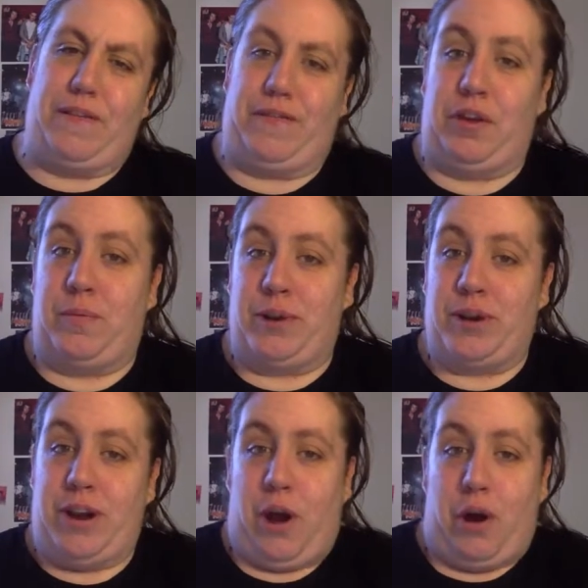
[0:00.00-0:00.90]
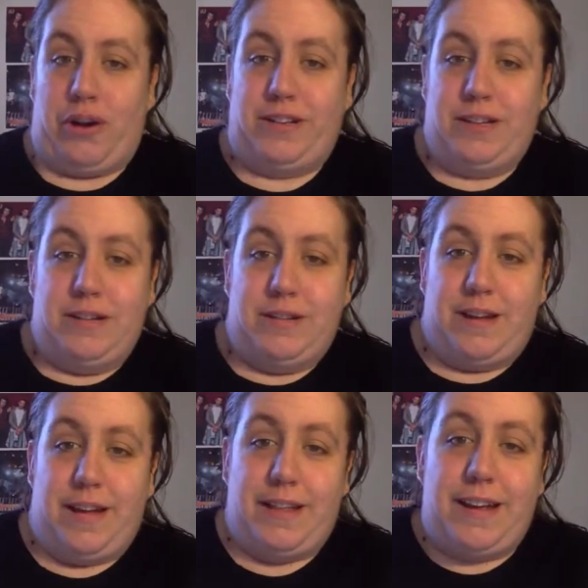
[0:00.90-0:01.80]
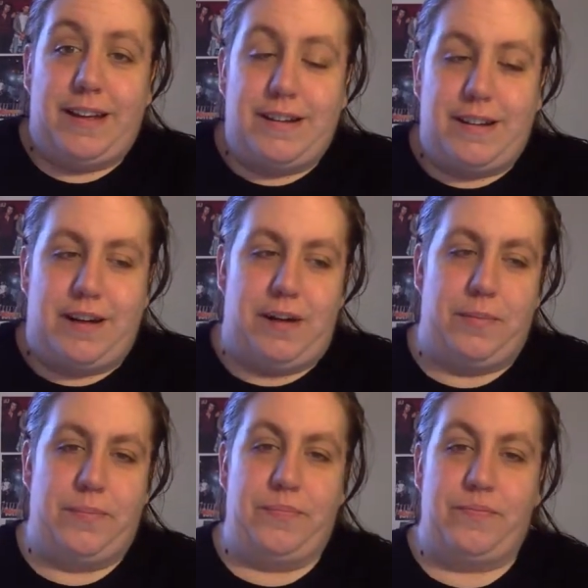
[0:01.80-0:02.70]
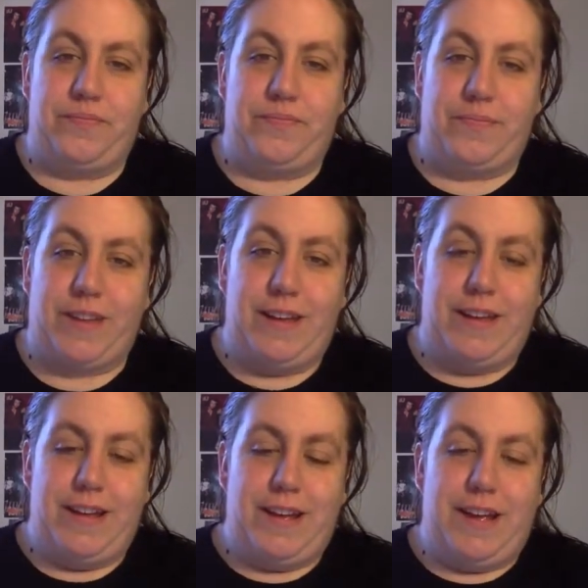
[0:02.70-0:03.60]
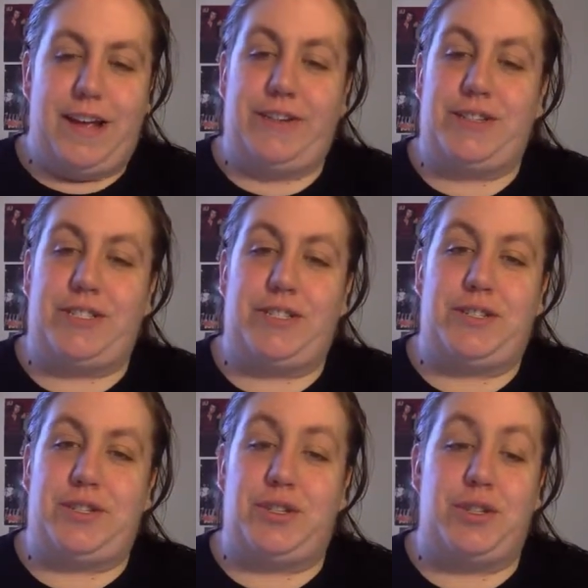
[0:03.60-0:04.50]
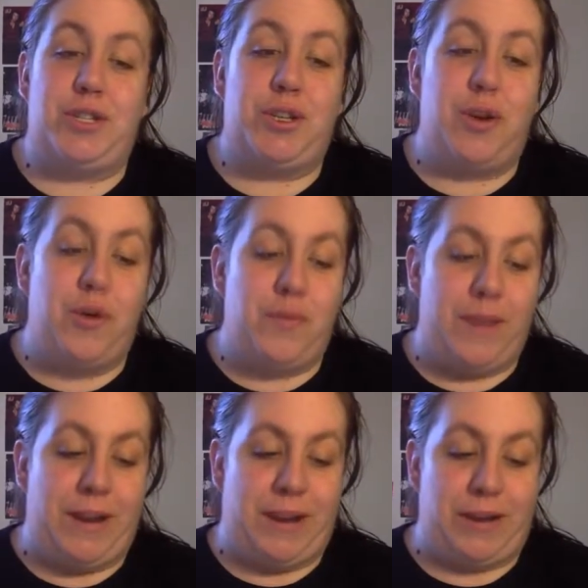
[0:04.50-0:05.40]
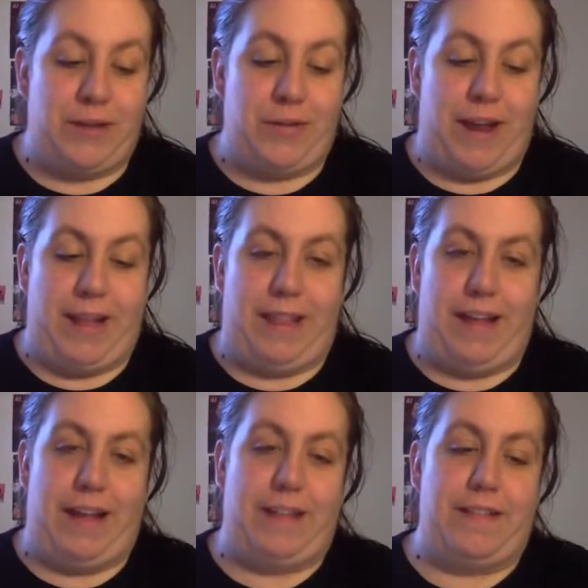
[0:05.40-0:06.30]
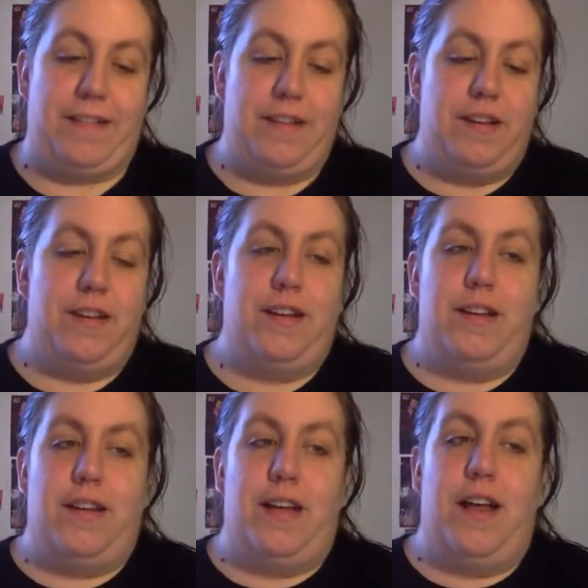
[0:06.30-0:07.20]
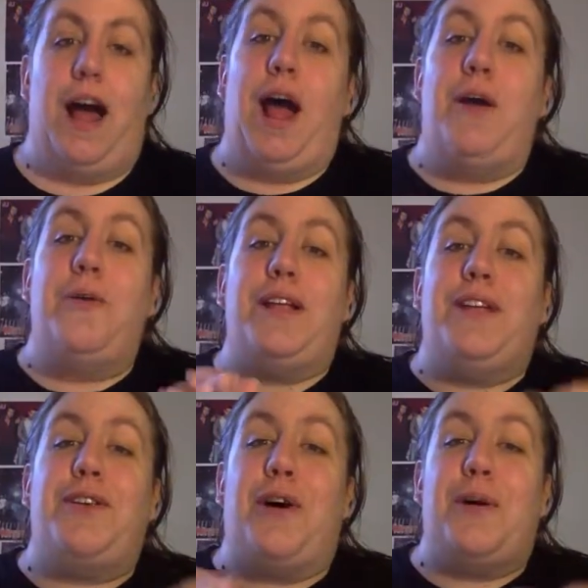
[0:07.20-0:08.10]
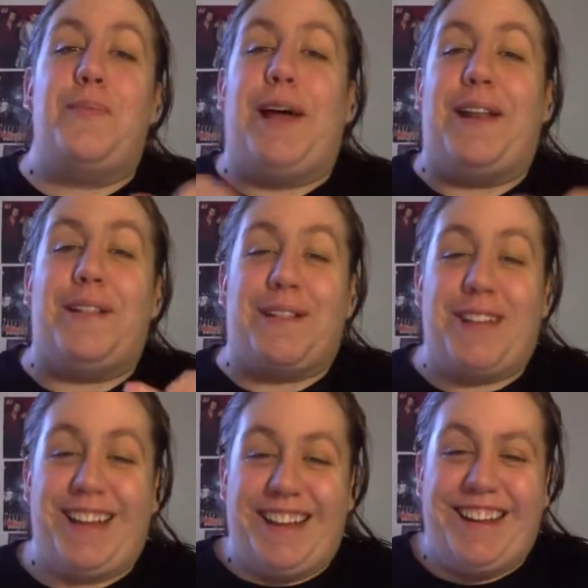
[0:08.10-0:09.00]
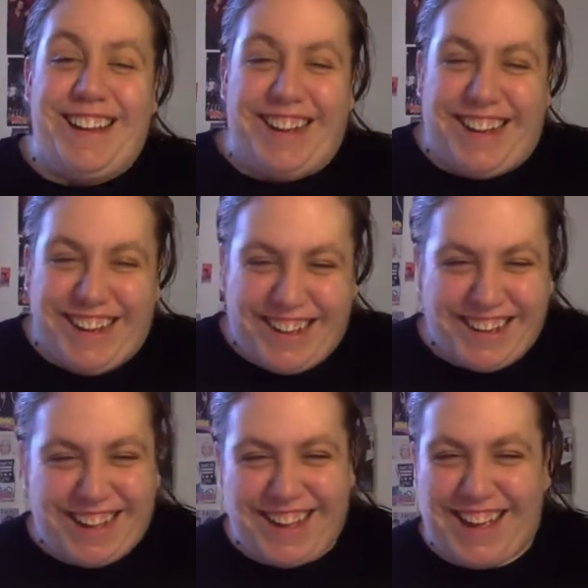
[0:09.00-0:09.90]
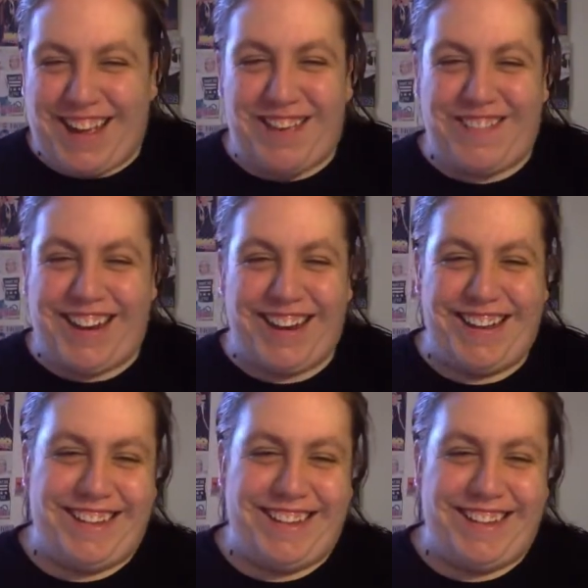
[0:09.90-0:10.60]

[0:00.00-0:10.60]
of humor and heart, I think. And just so many great lines. I only dog paddle. I mean,